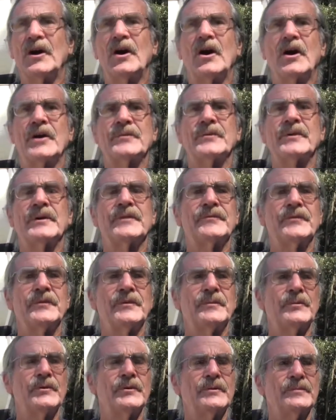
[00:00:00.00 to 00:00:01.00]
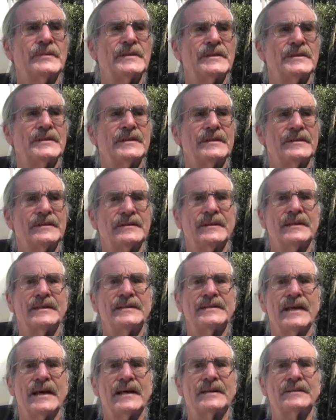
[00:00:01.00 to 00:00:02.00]
the hardware for the boom is
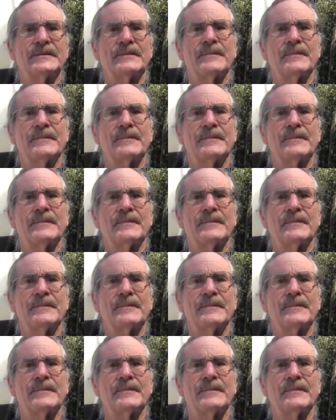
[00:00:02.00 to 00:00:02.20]
intact.